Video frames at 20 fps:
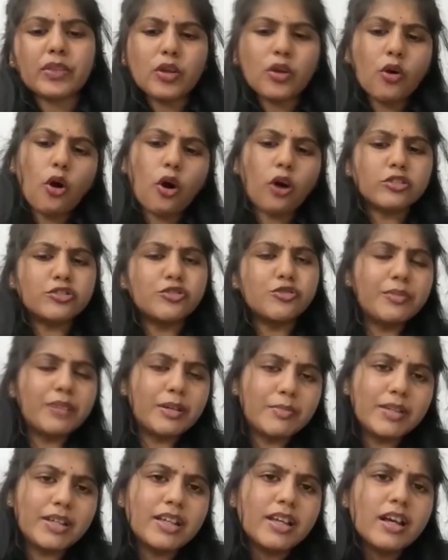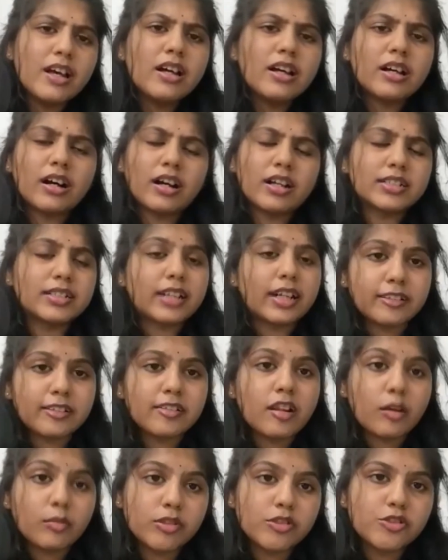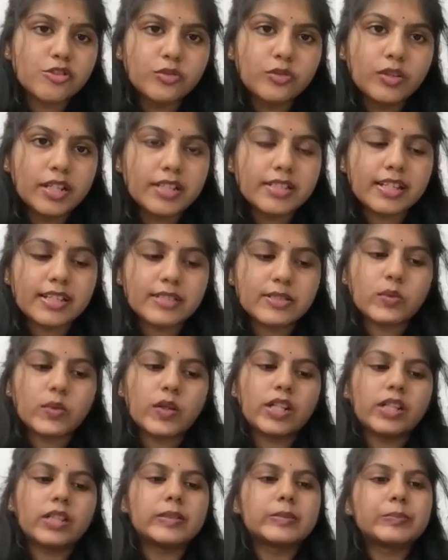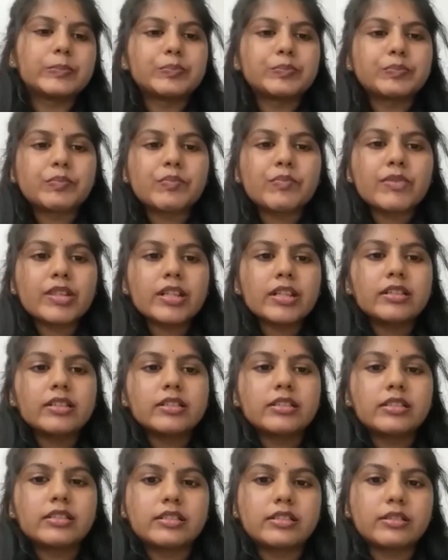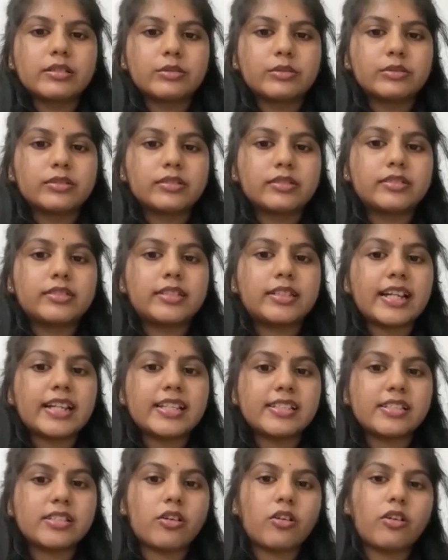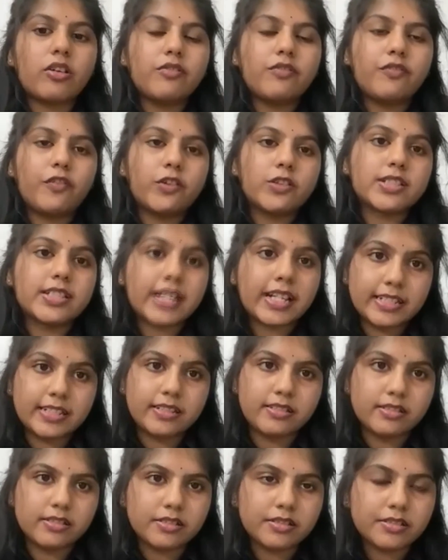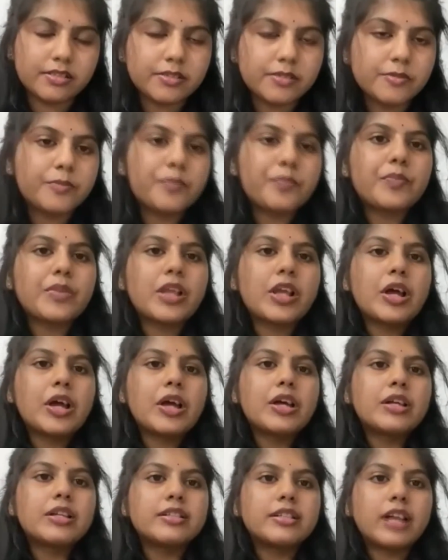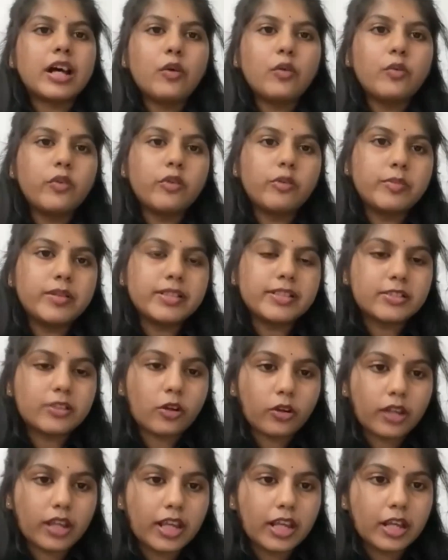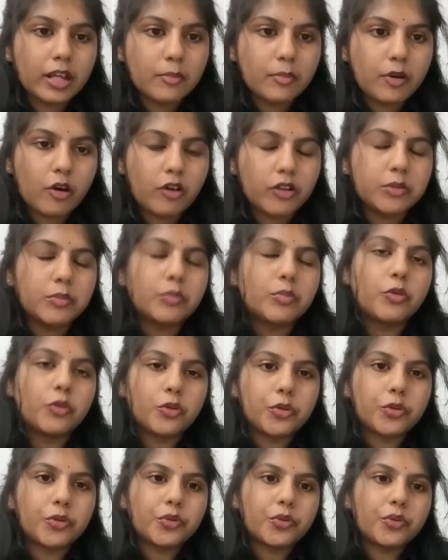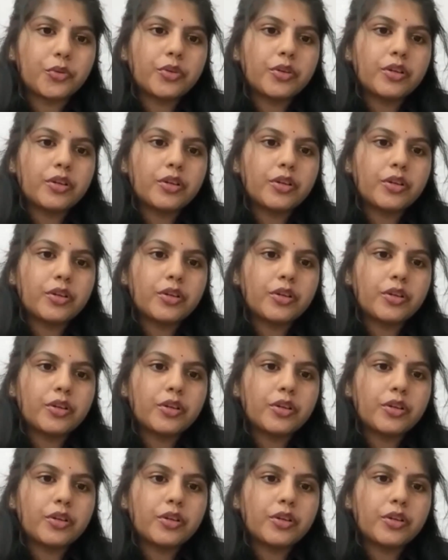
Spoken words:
or to maybe tighten up the shoelace as well. So that's all for sensors. Now we will be talking about motor.